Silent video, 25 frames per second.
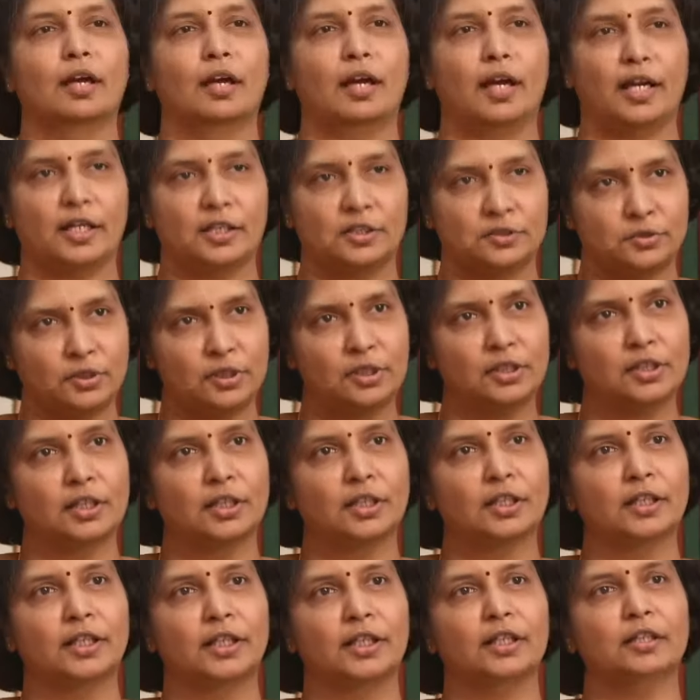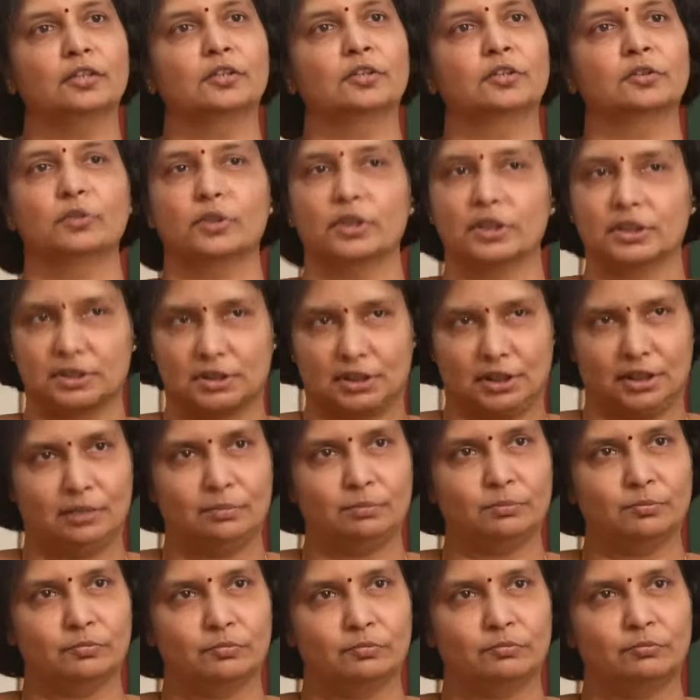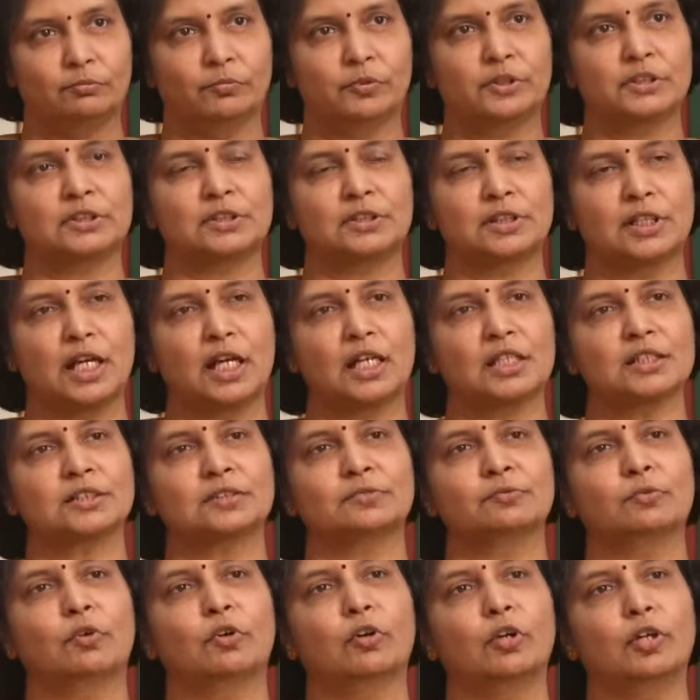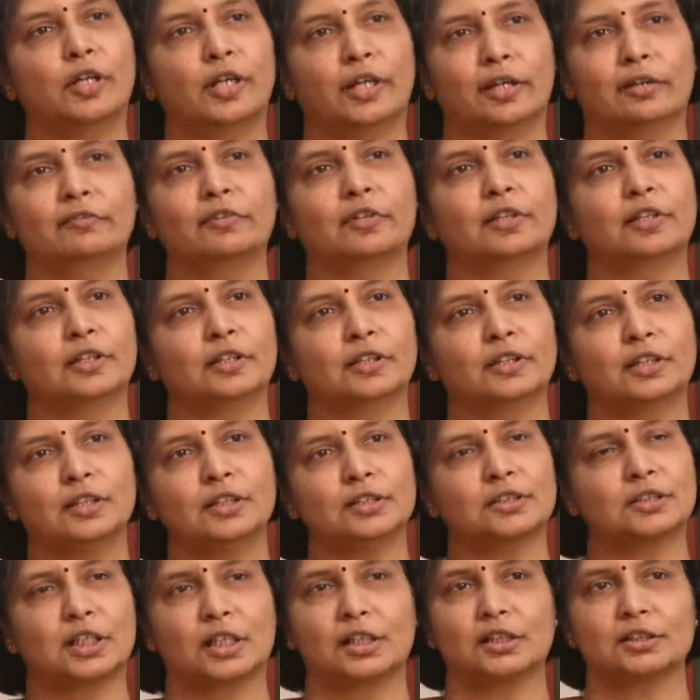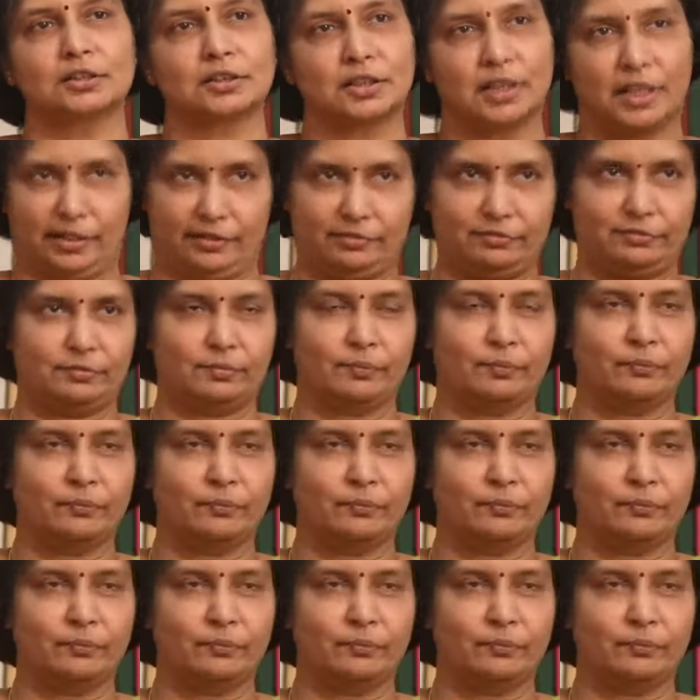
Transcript: actual learning during sleep, which lasts forever in the child's life.